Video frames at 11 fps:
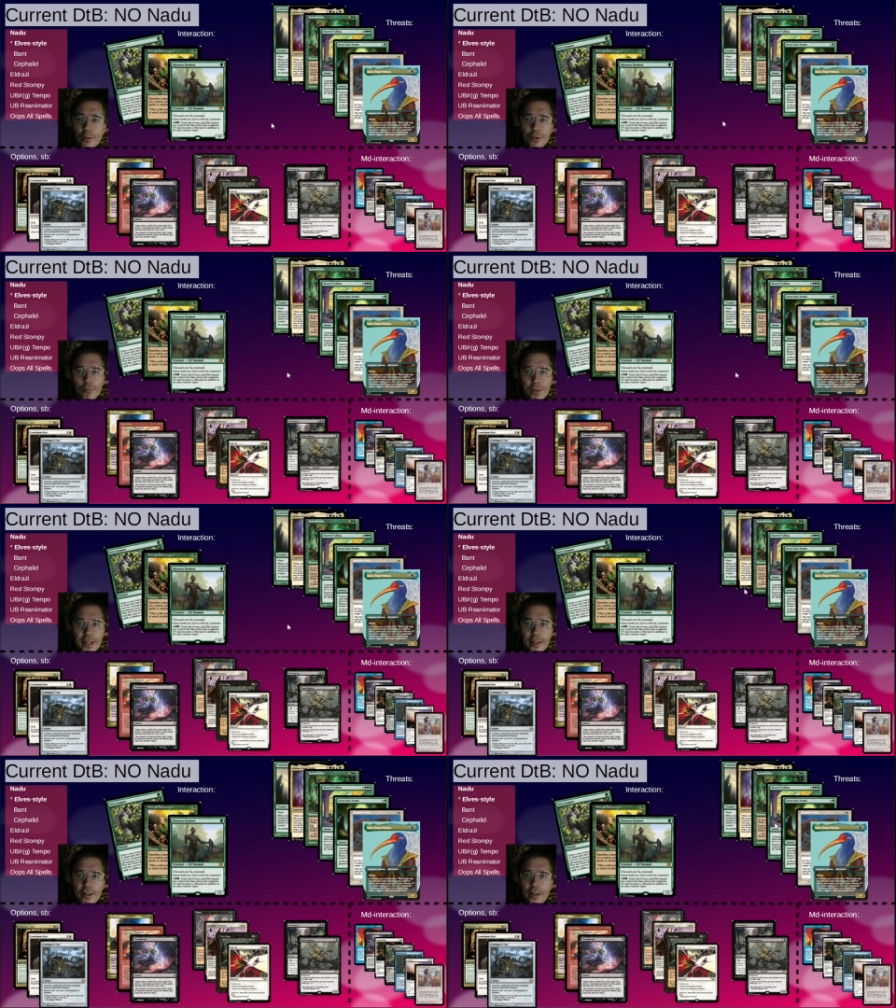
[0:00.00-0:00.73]
when you're
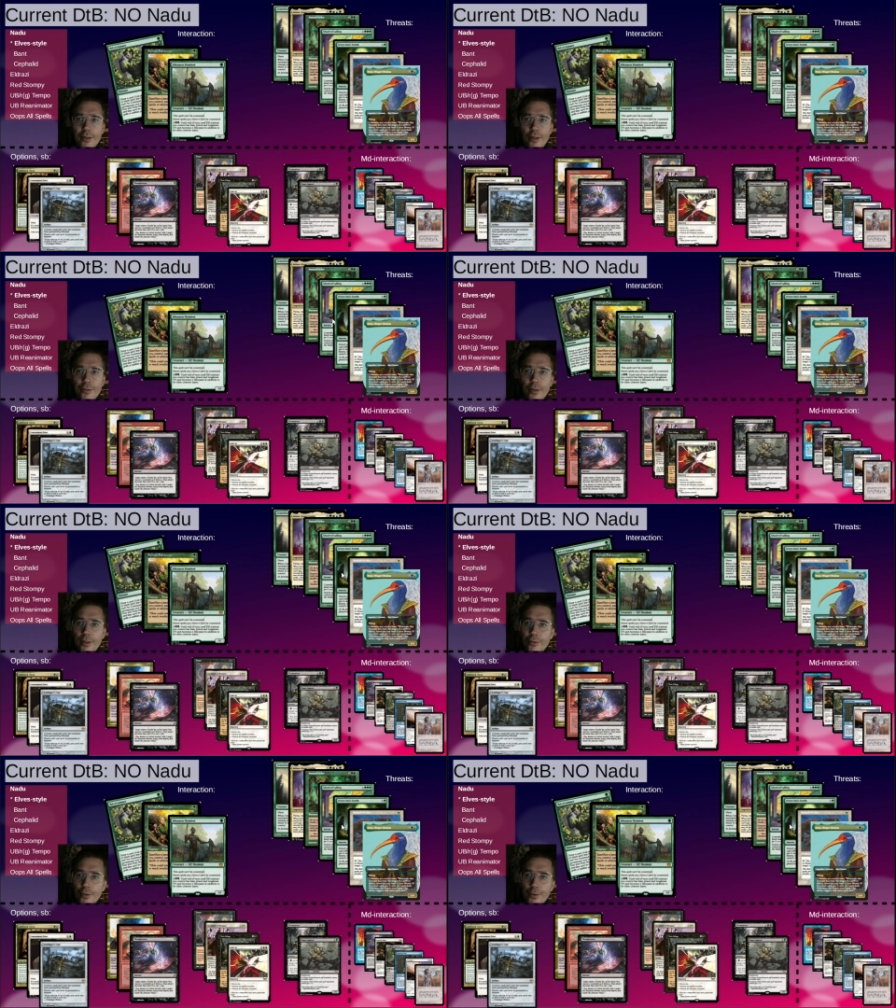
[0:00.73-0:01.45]
playing a
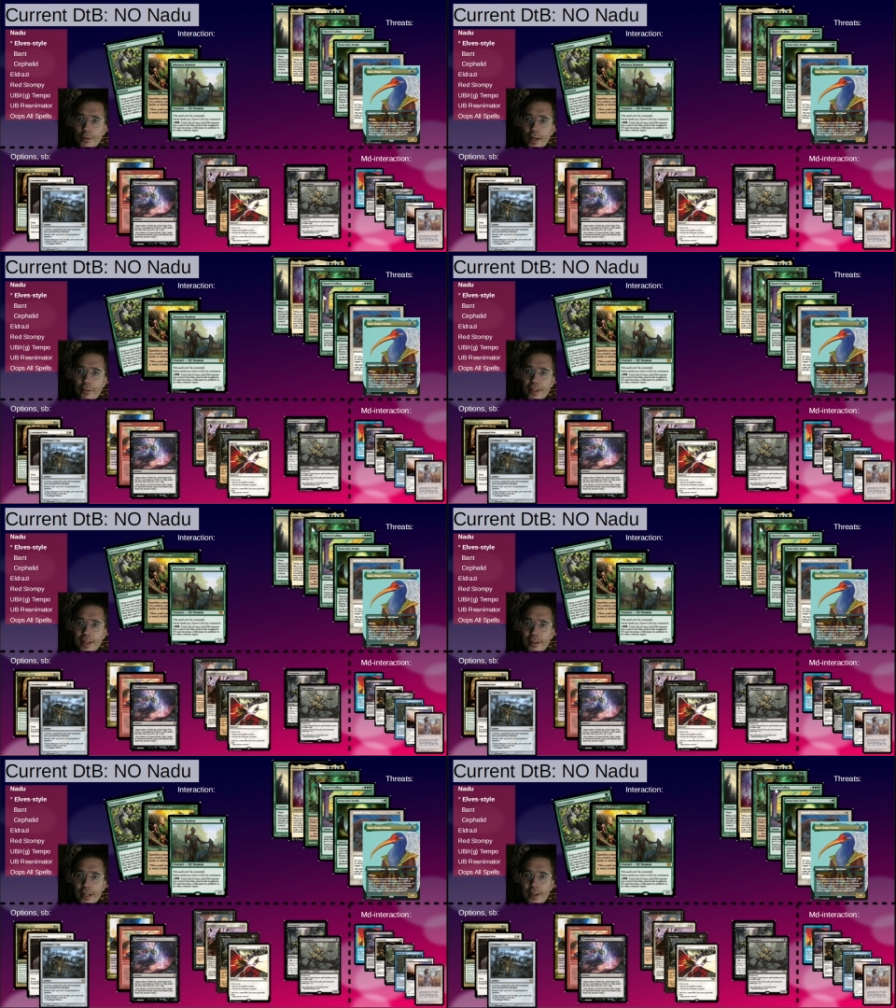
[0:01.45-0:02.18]
tutor-heavy
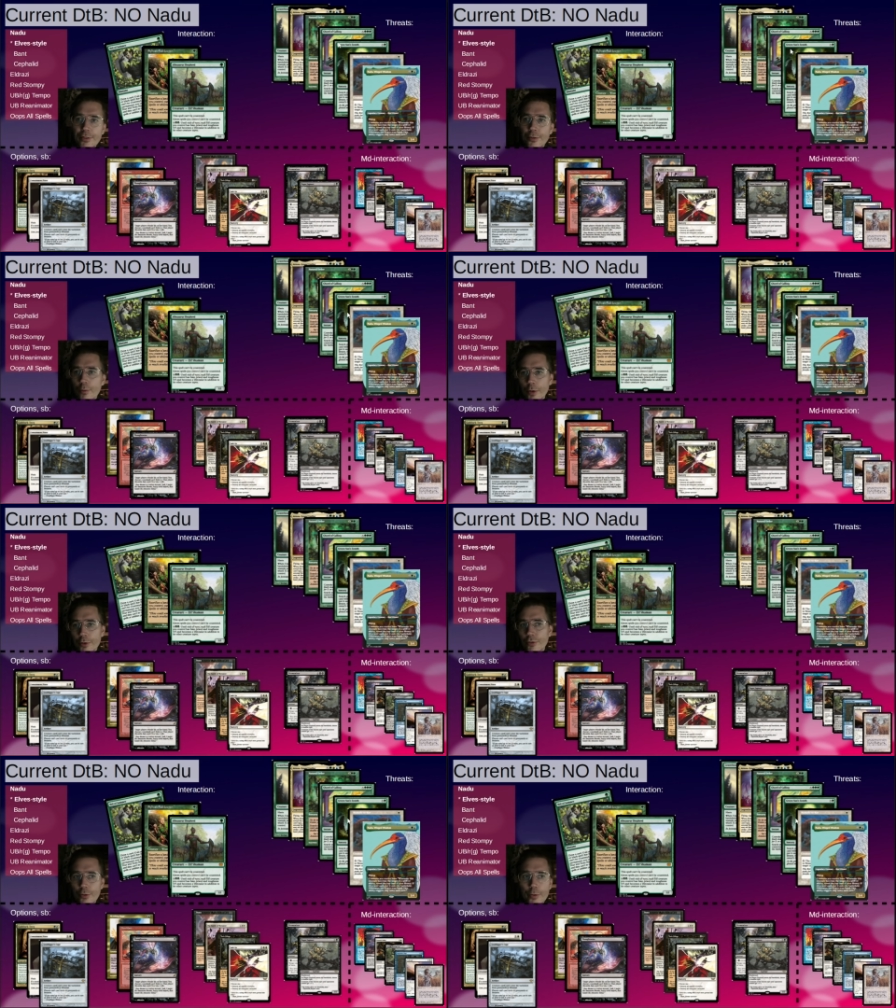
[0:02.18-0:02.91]
deck like this, you want
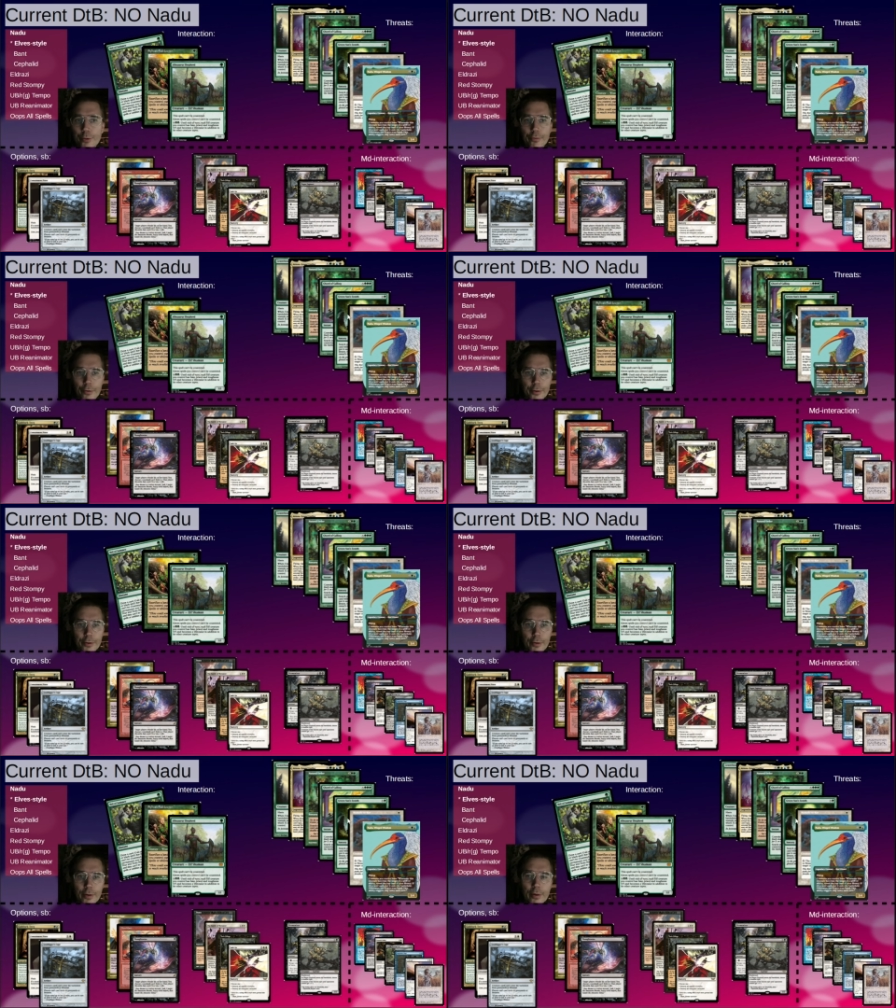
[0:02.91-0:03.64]
to tutor for
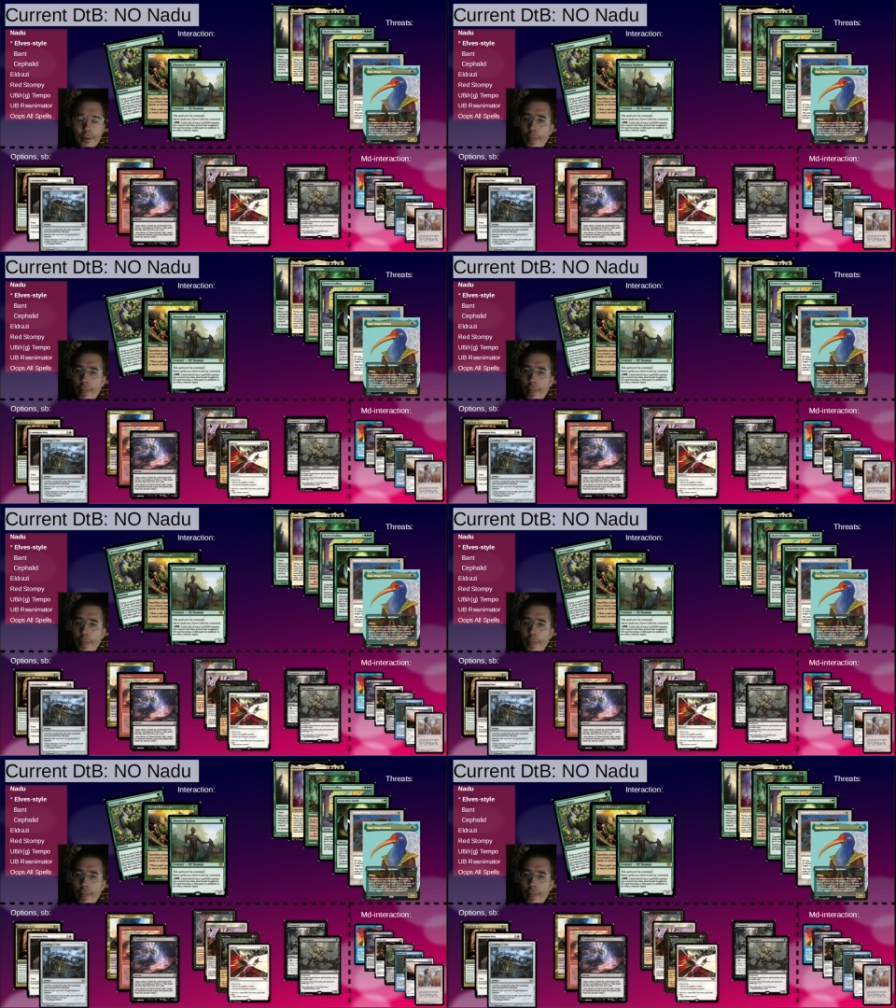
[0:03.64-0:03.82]
your